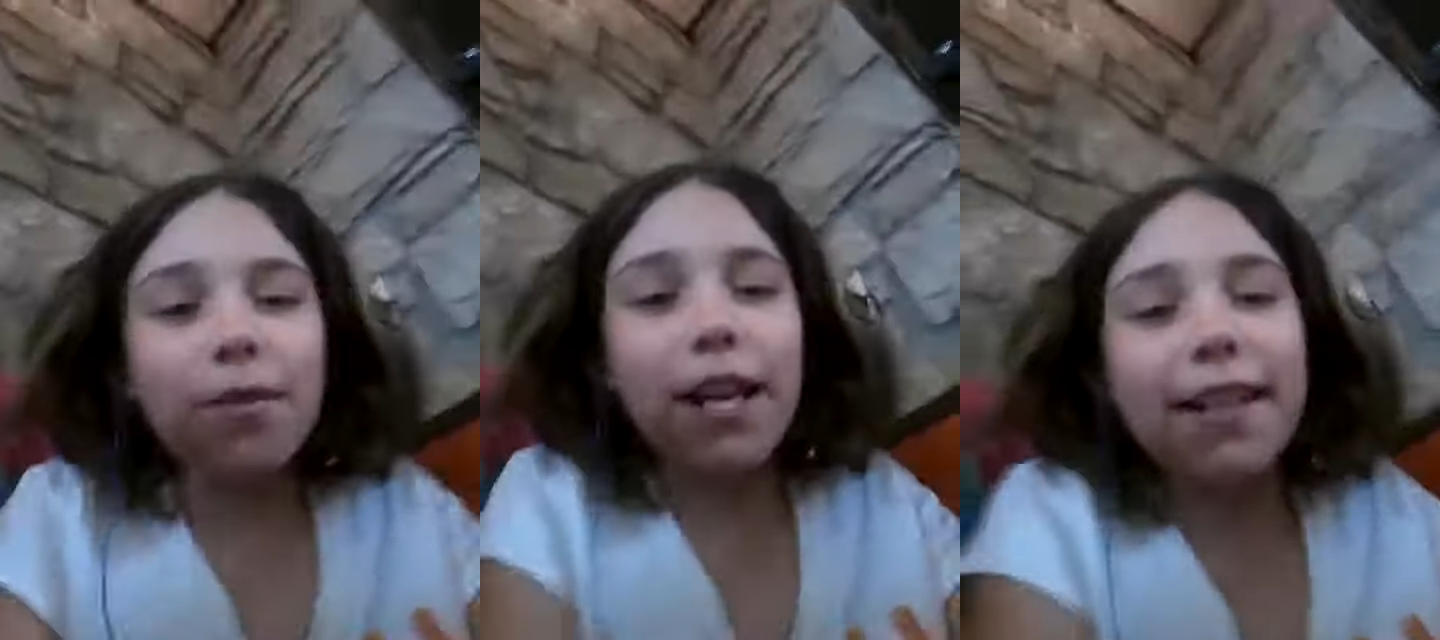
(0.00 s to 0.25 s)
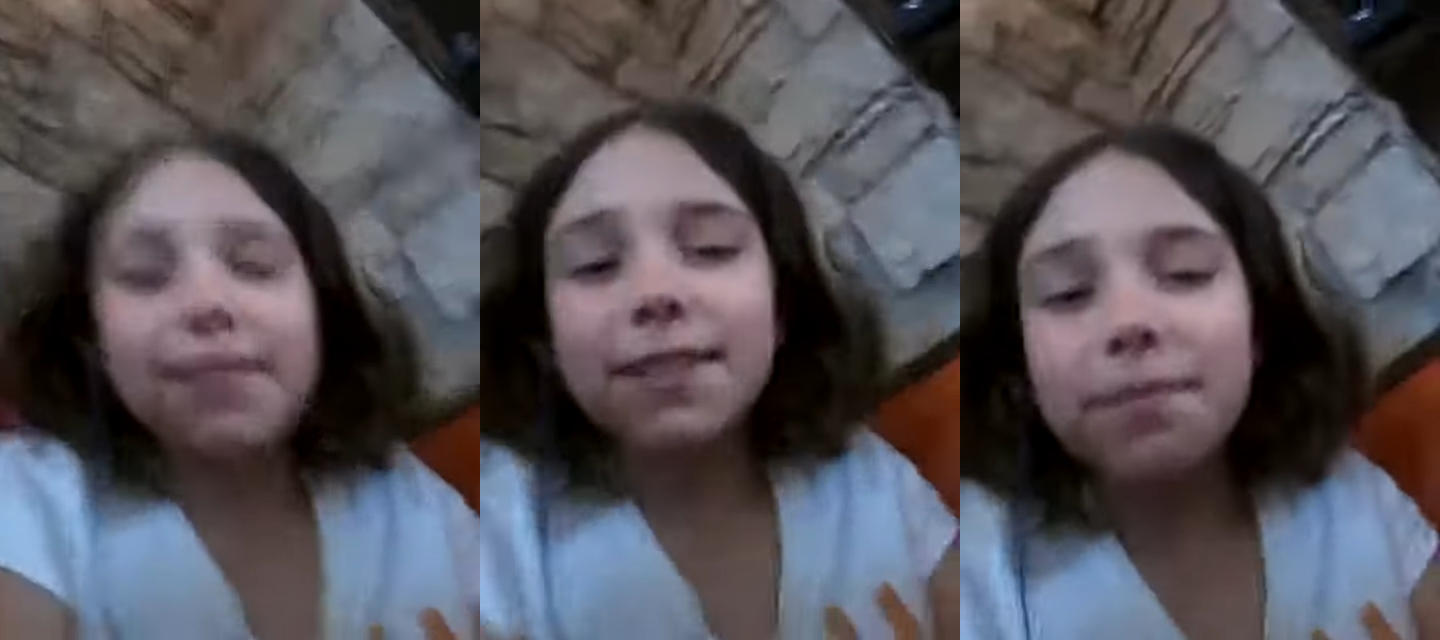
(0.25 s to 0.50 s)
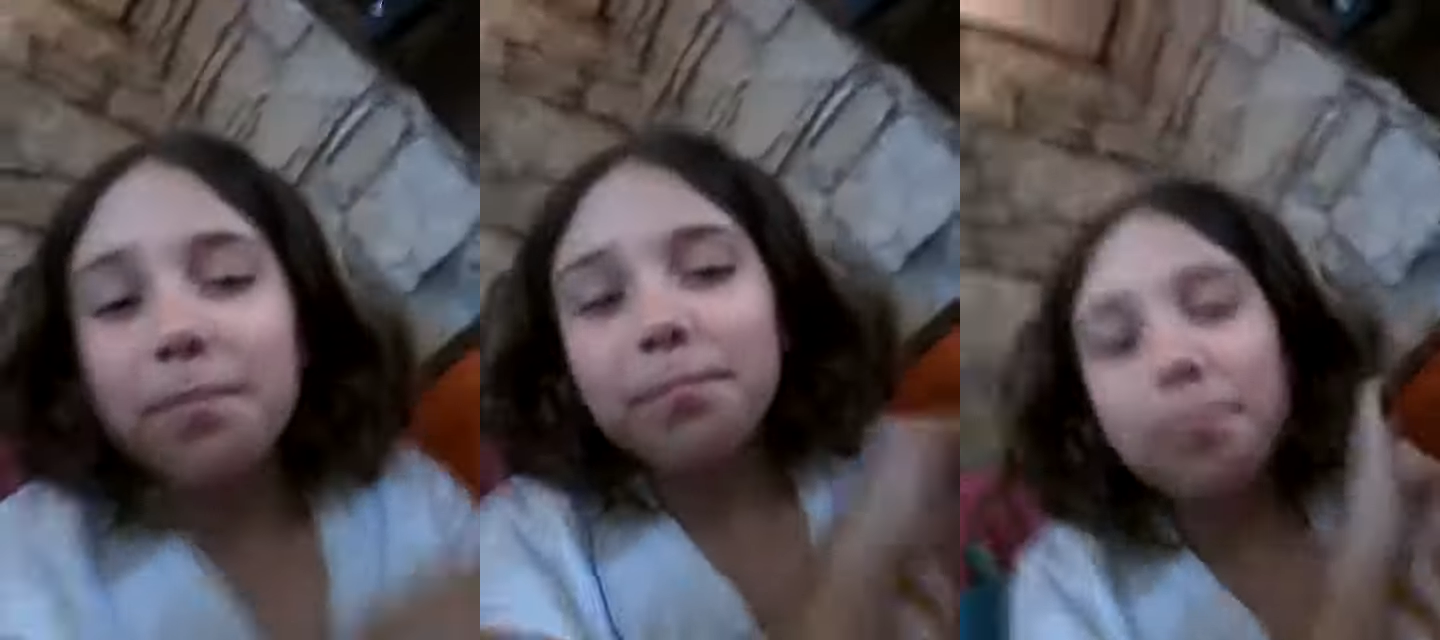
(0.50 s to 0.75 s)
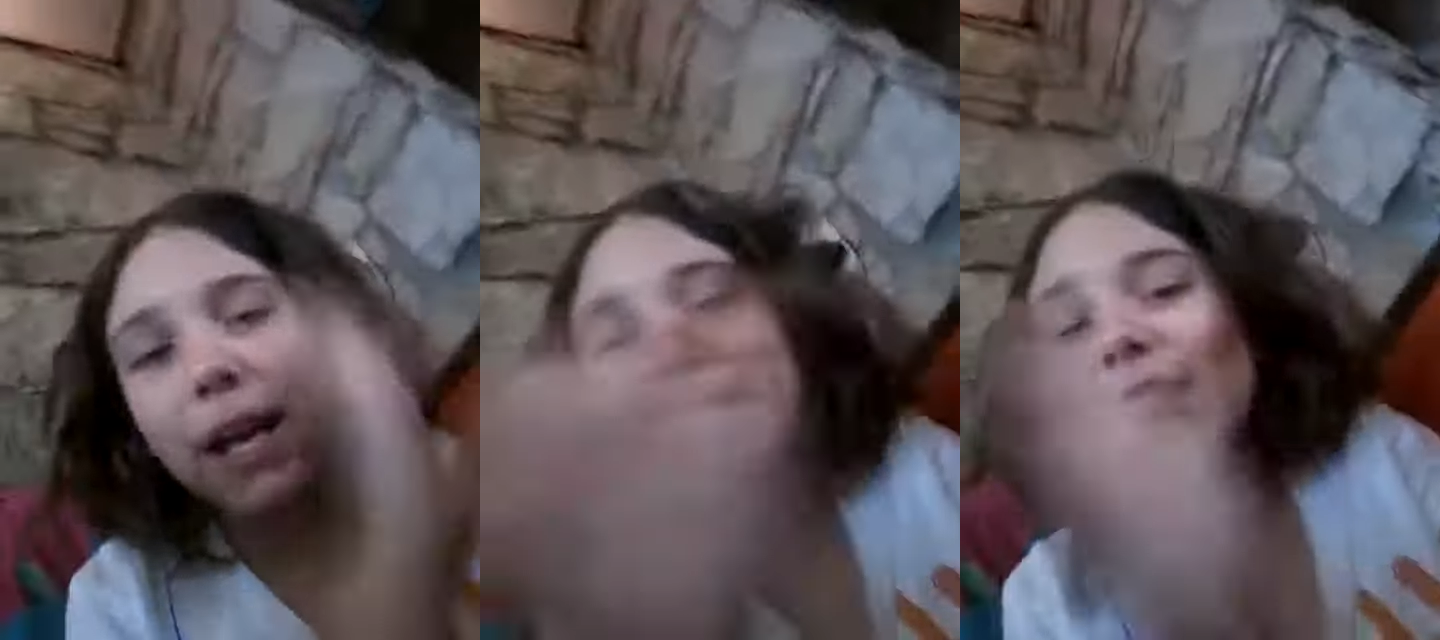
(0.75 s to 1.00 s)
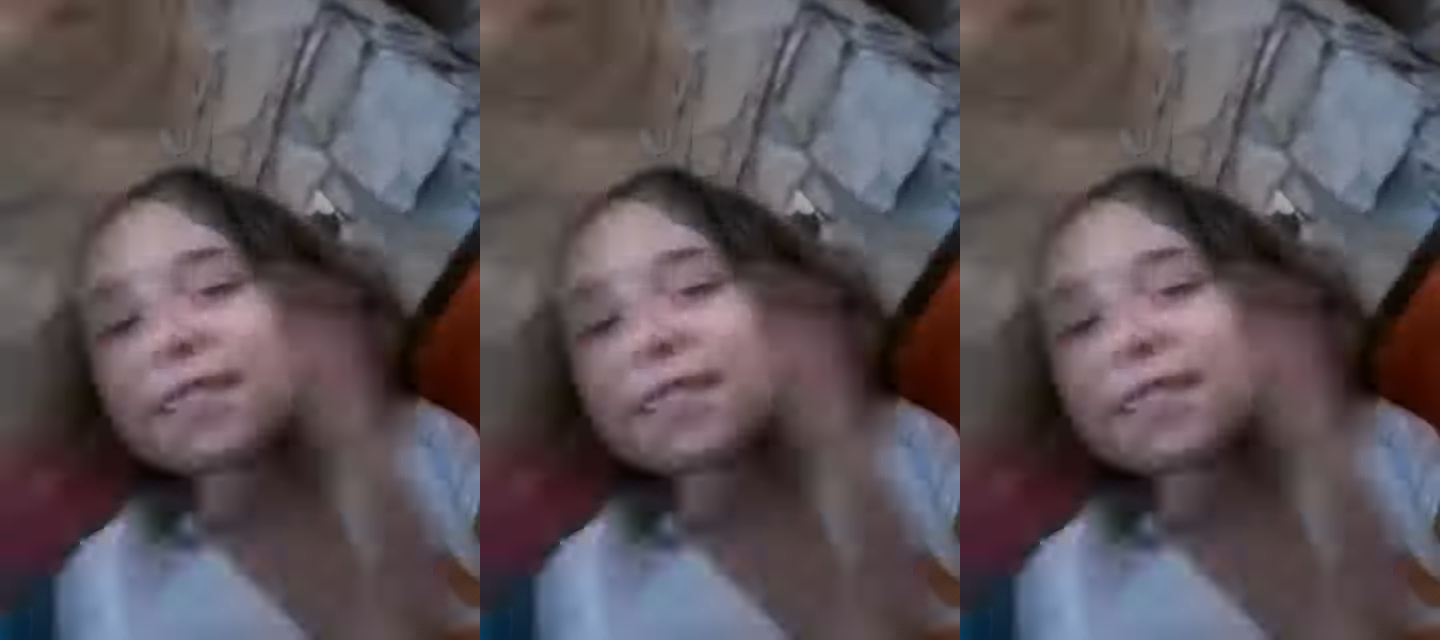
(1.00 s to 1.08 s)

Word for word: you guys. Bye.